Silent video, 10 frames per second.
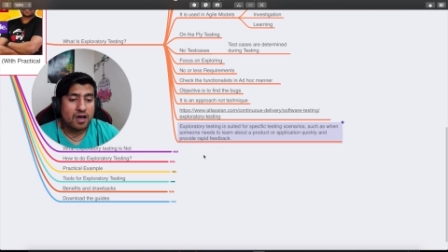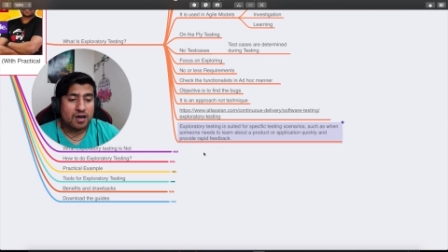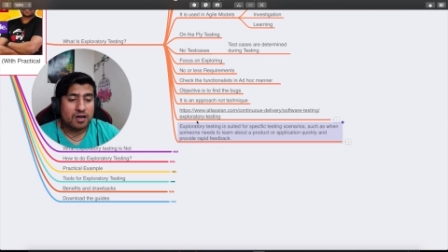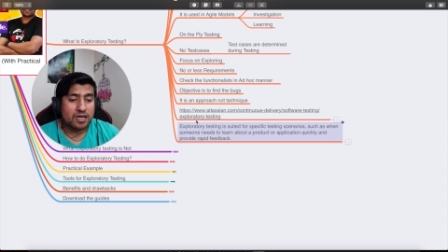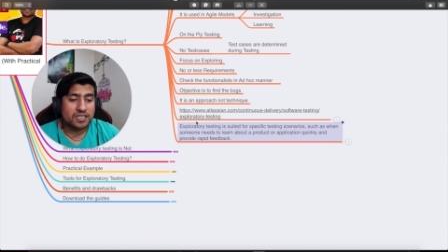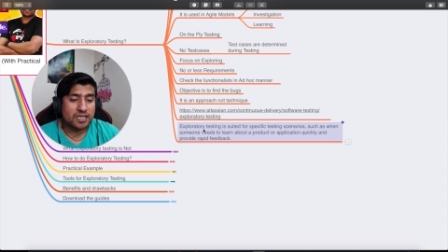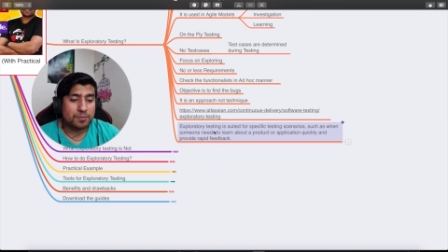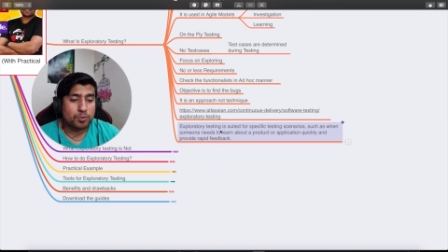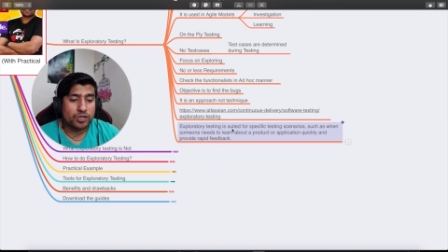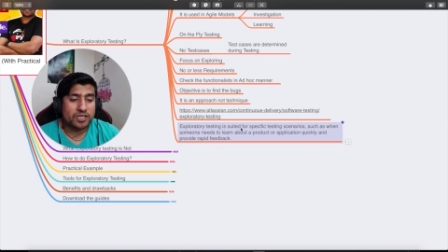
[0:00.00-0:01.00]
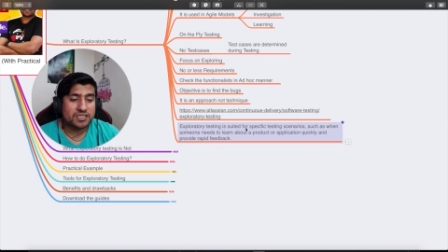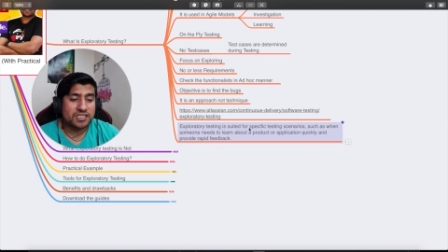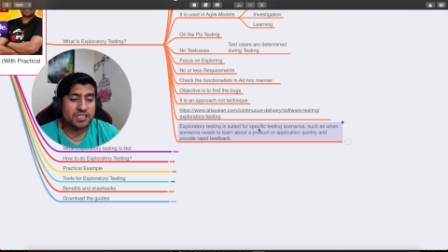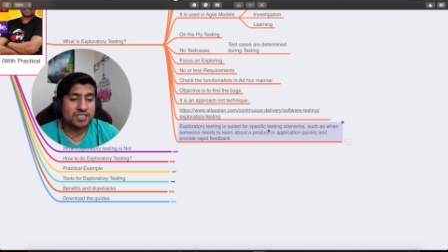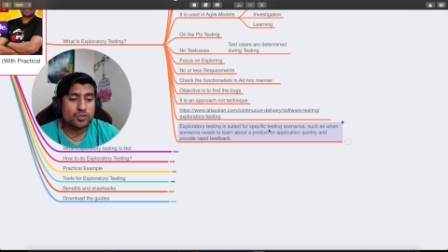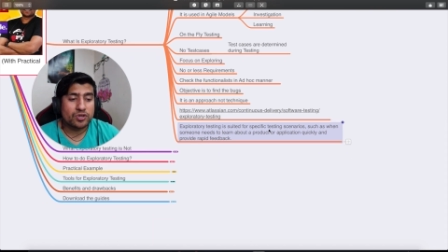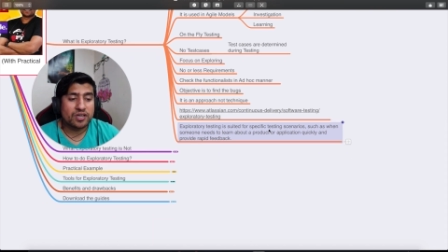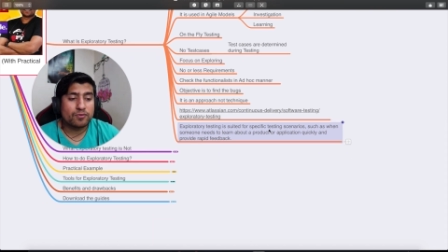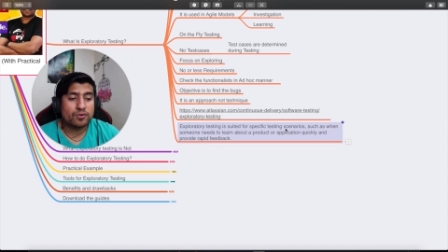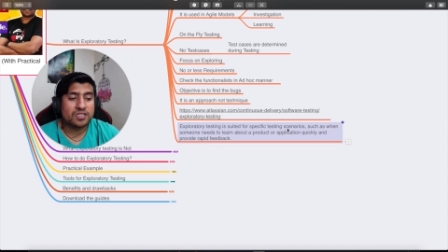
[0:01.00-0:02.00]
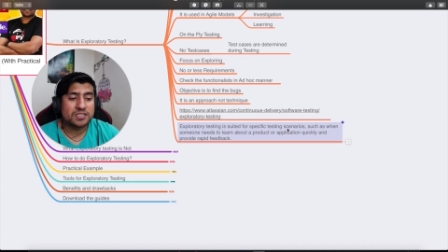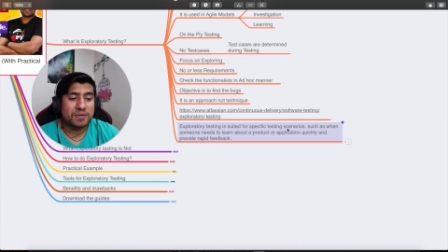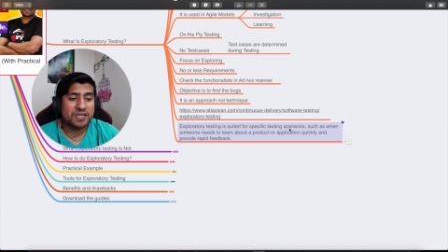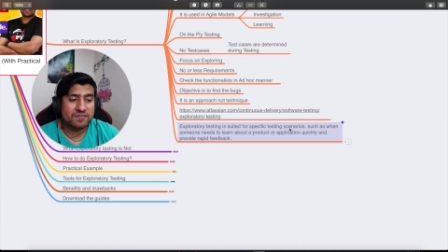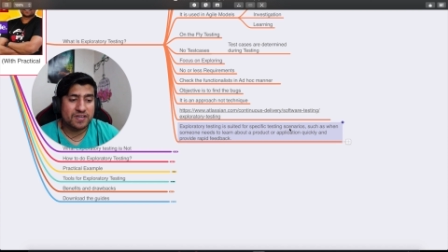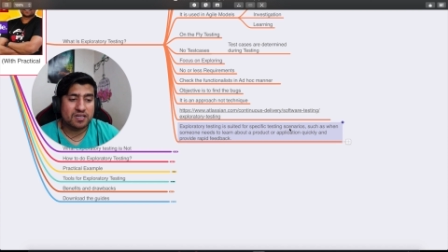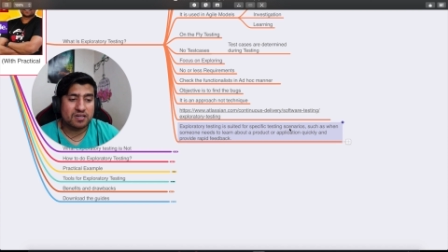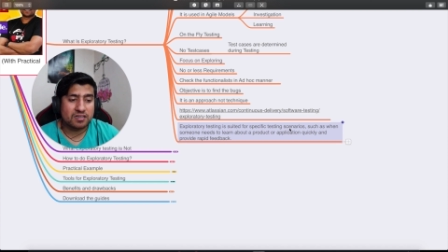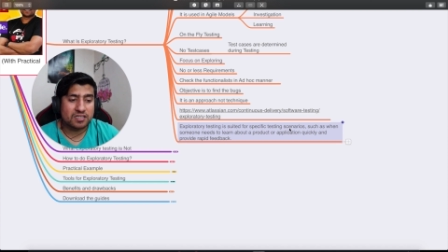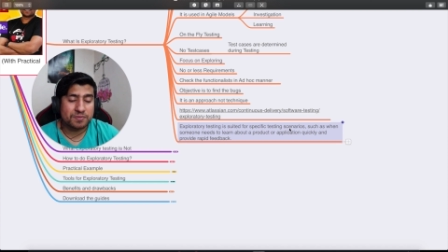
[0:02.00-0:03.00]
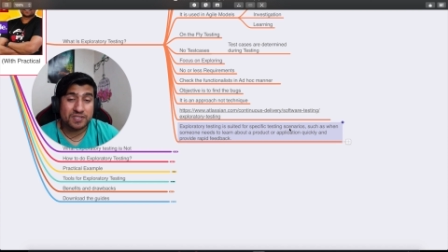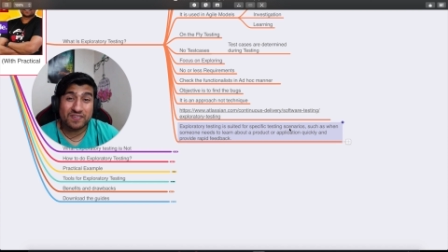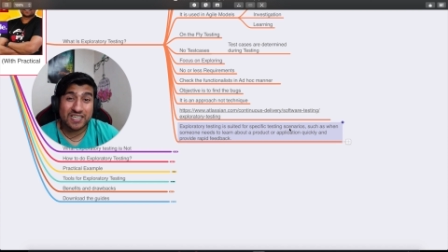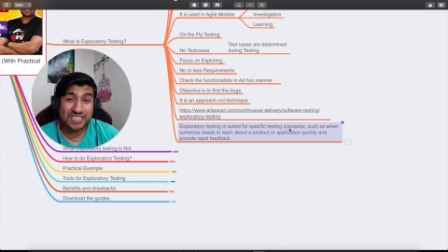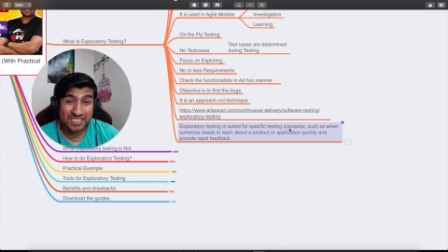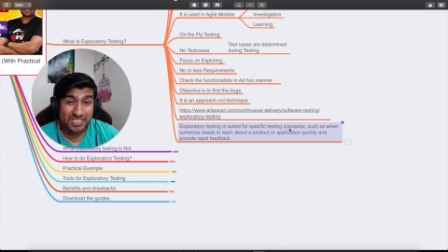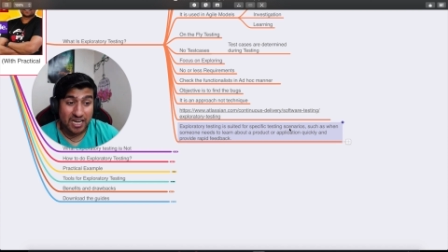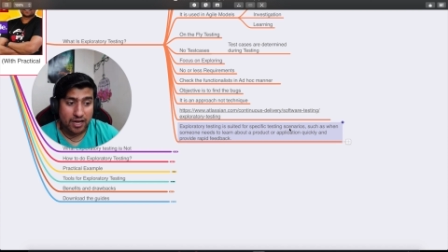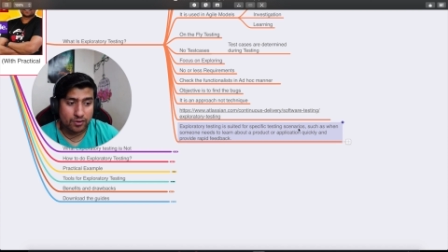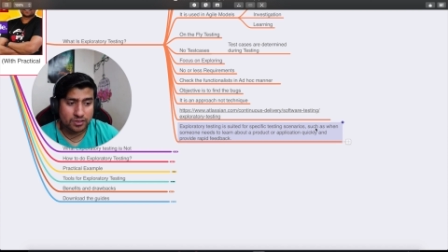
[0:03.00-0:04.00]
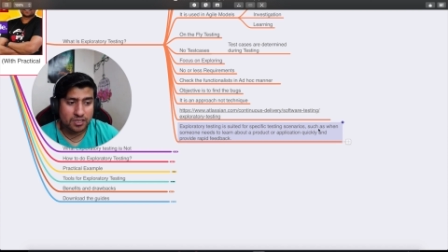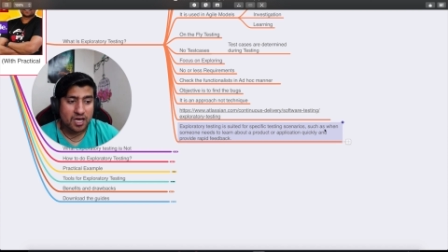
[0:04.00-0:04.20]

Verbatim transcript: Uh, its exploratory testing is suited for the specific uh, specific testing scenarios,